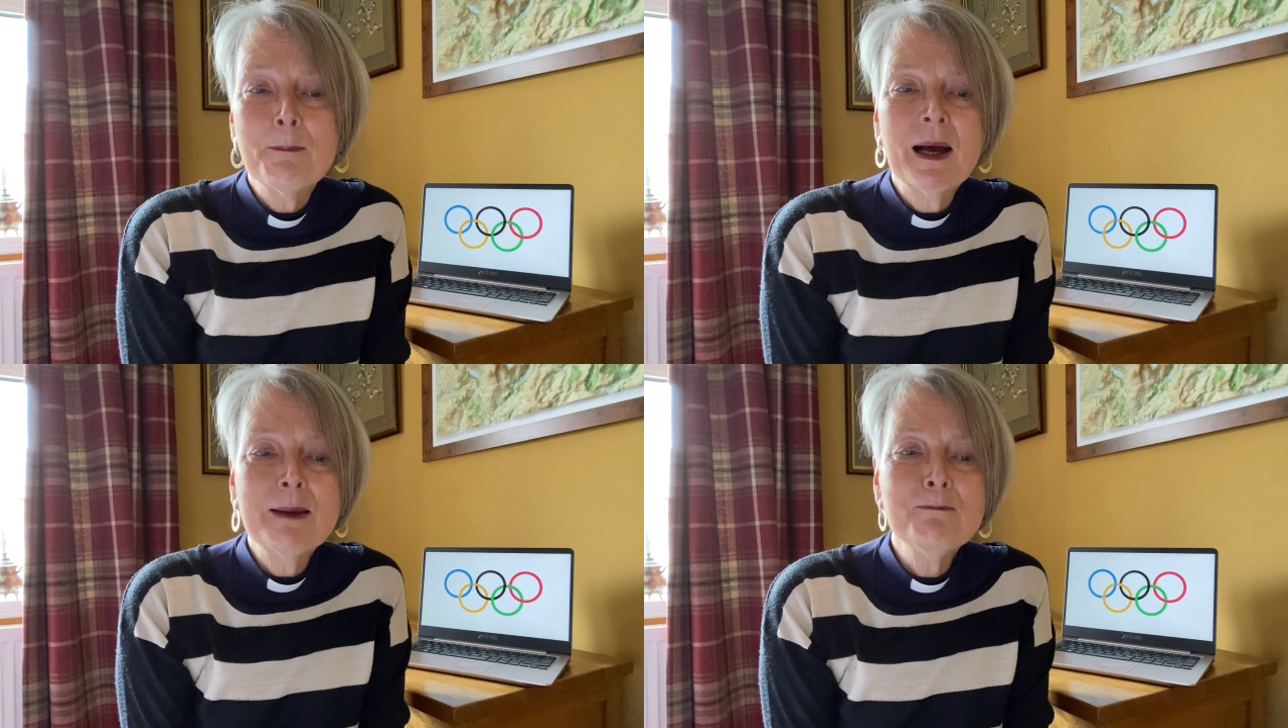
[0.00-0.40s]

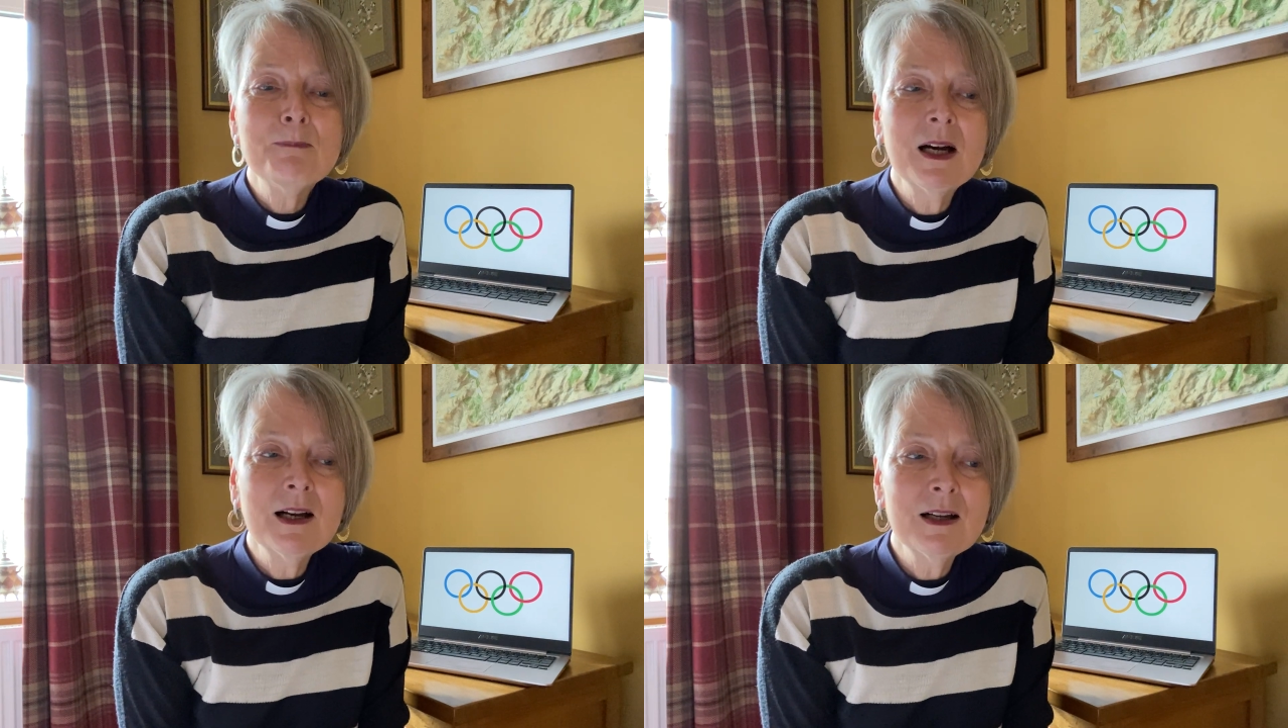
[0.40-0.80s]
by
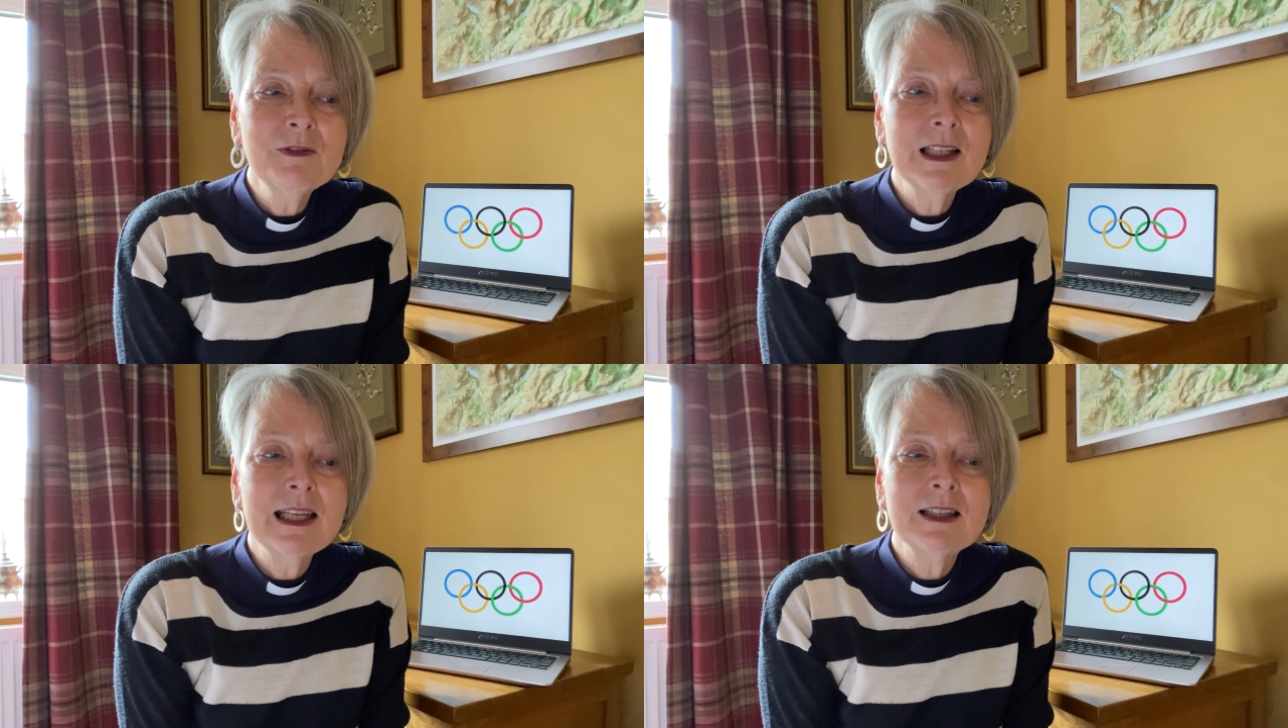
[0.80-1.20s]

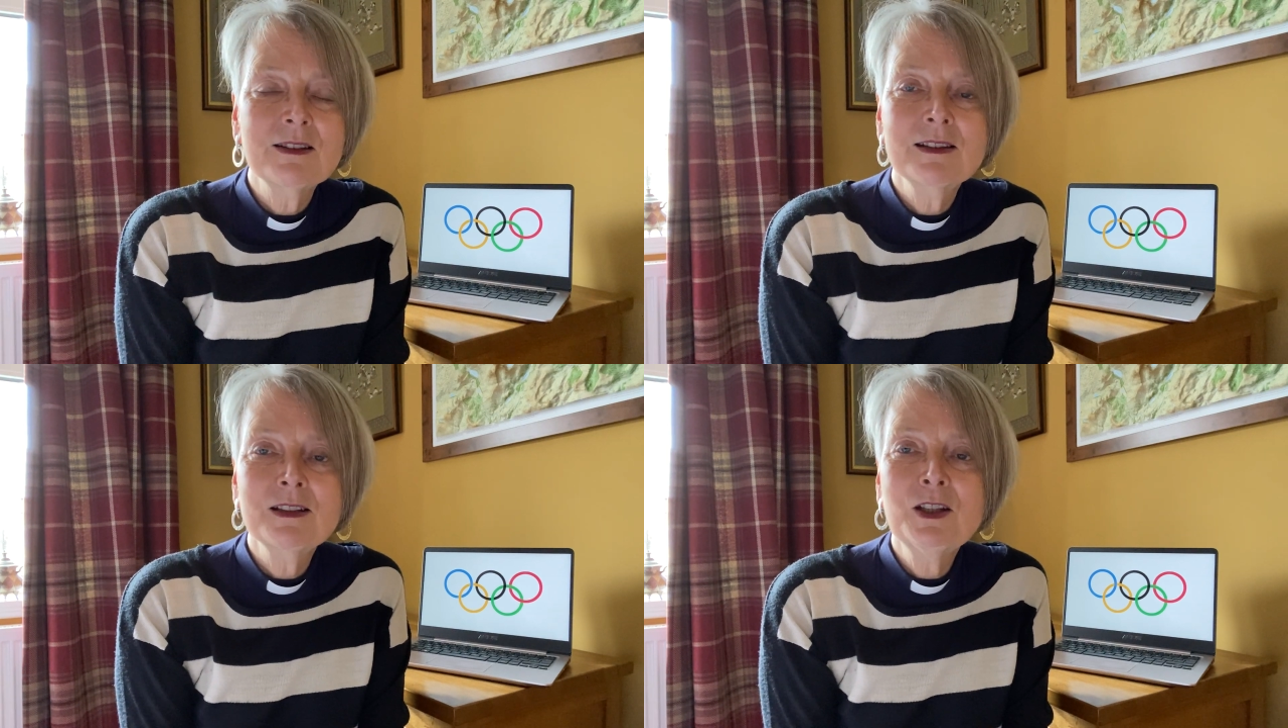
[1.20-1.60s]
marvelling
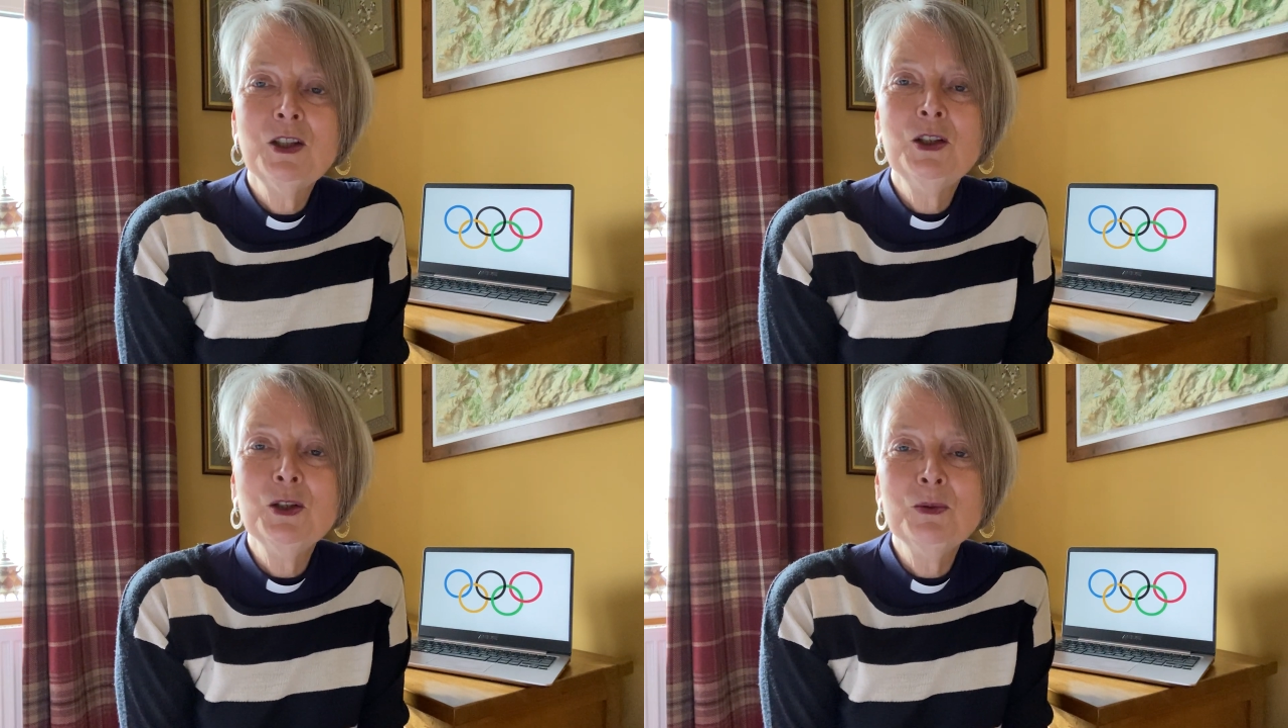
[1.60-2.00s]
at the
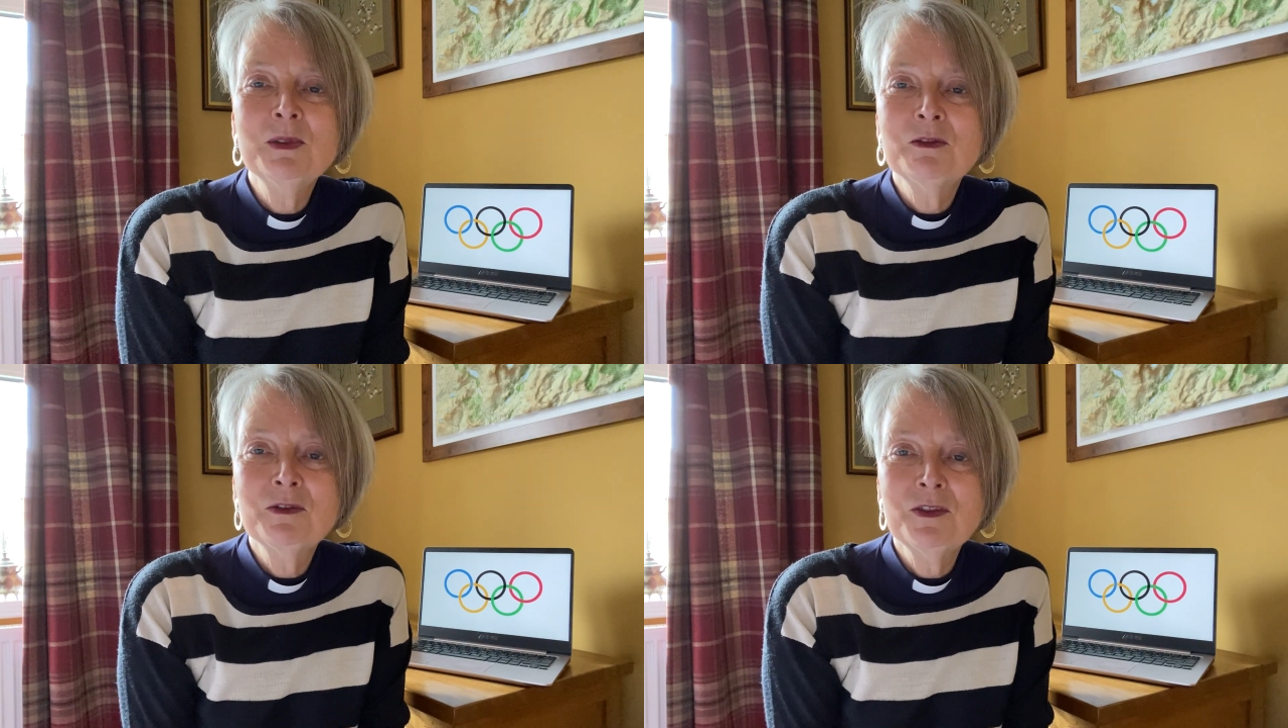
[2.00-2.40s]

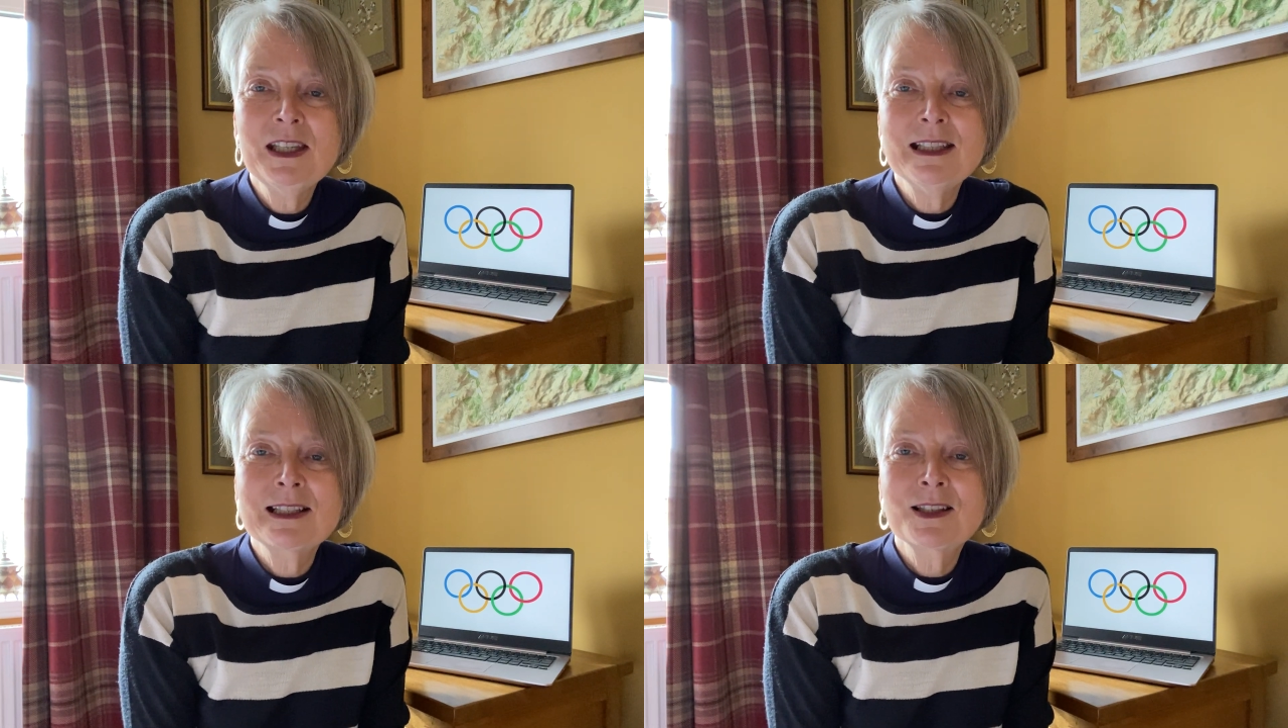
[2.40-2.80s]
human
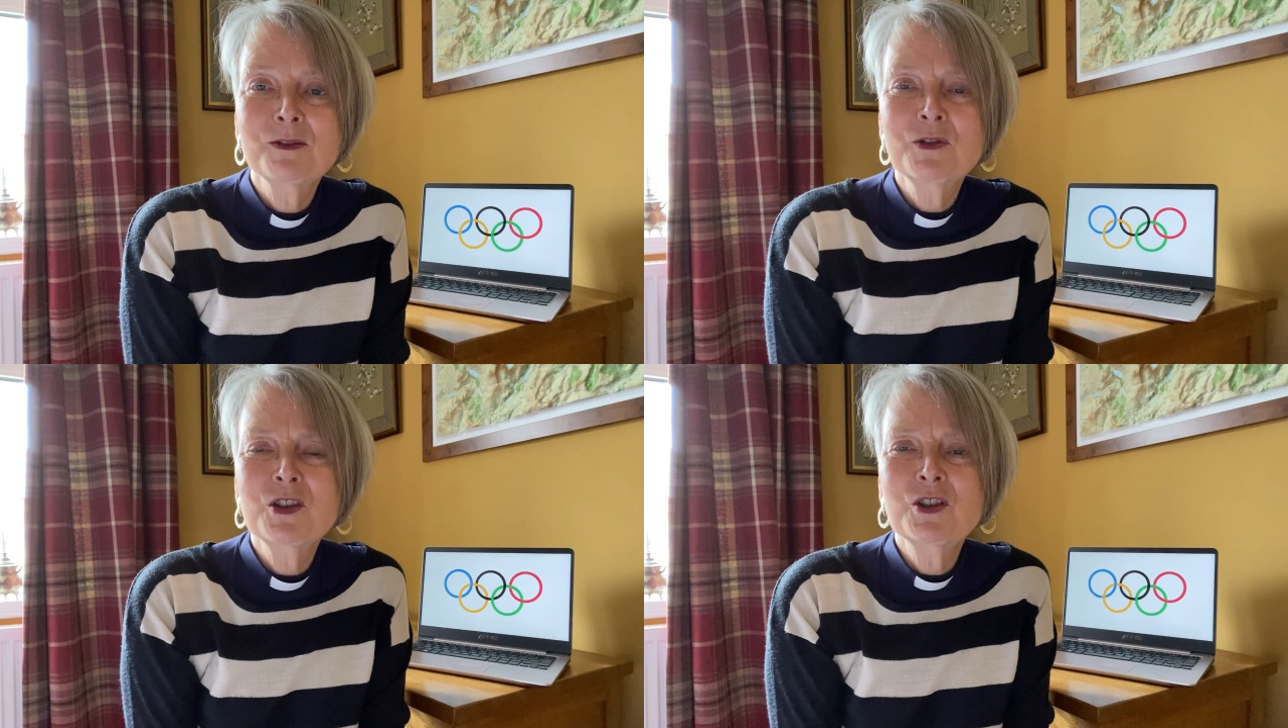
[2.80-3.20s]
feats
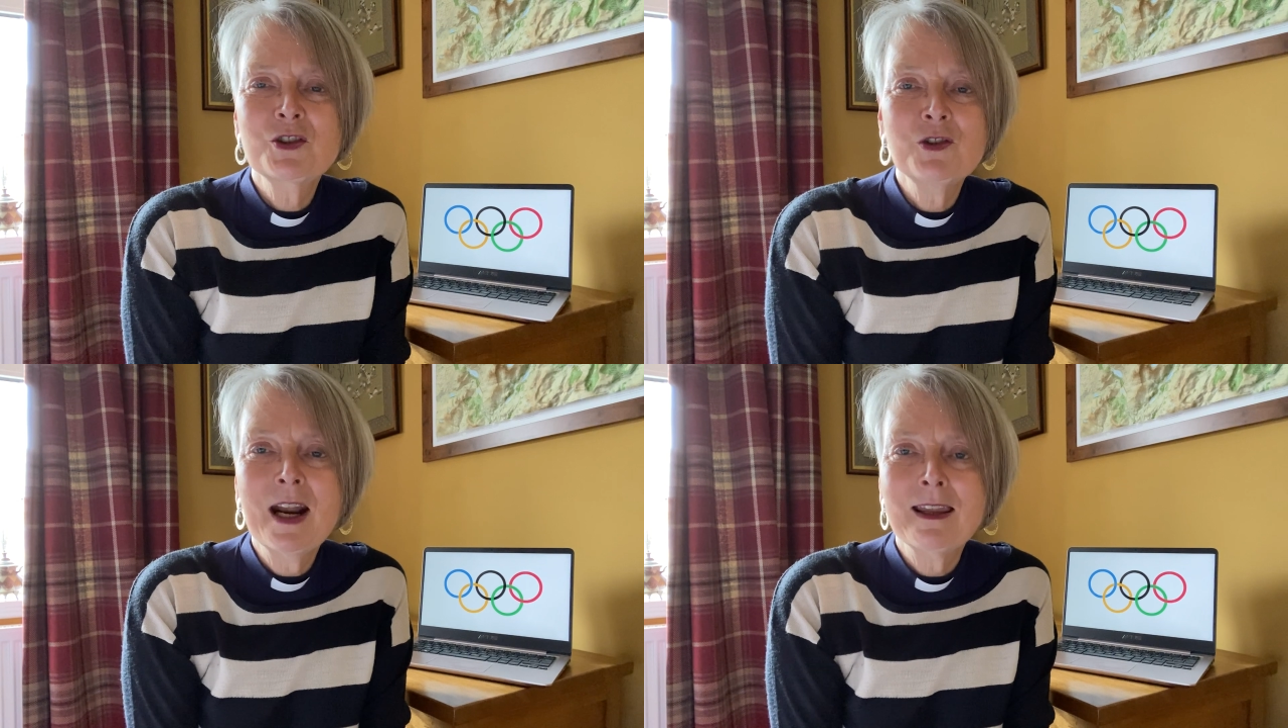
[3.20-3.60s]
of
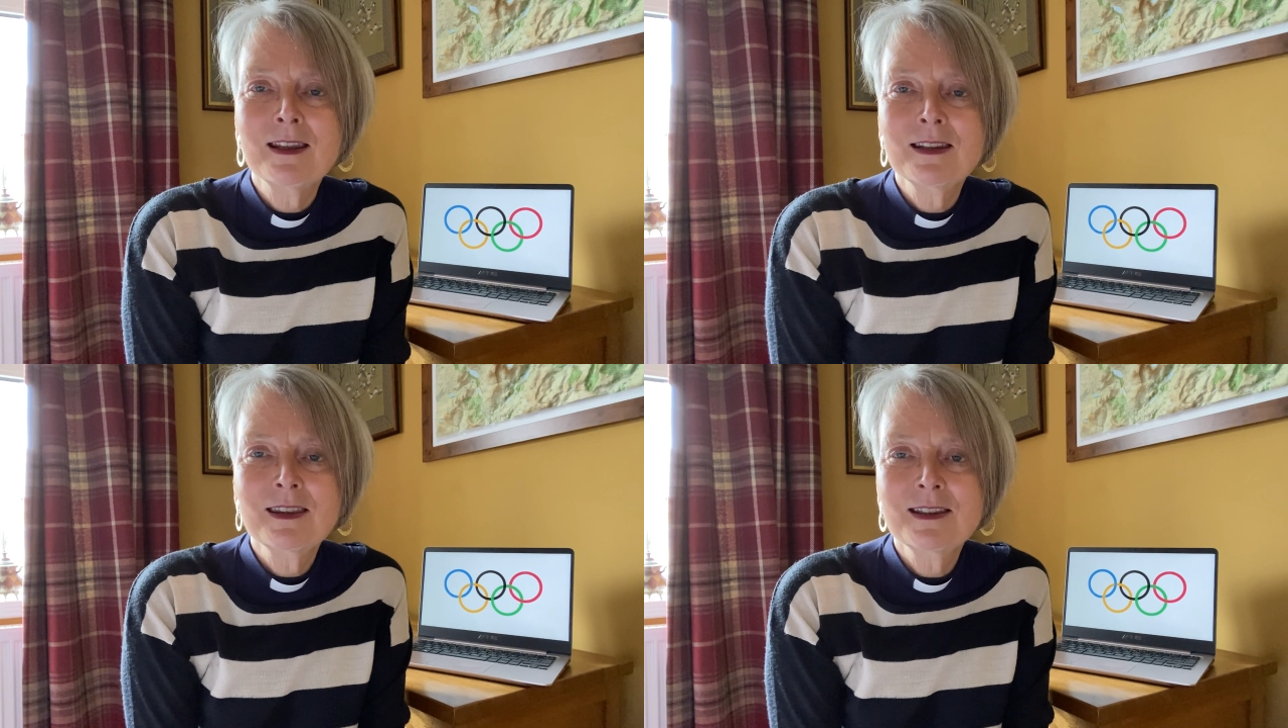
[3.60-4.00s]

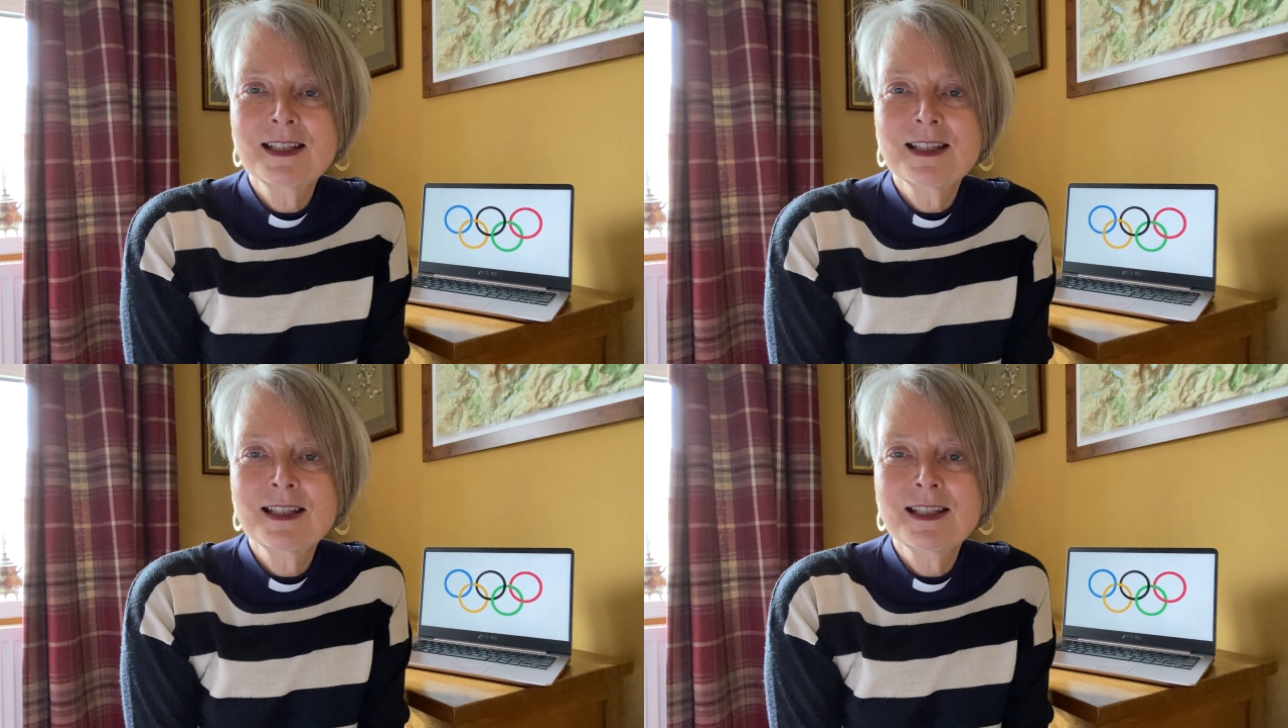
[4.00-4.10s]
strength,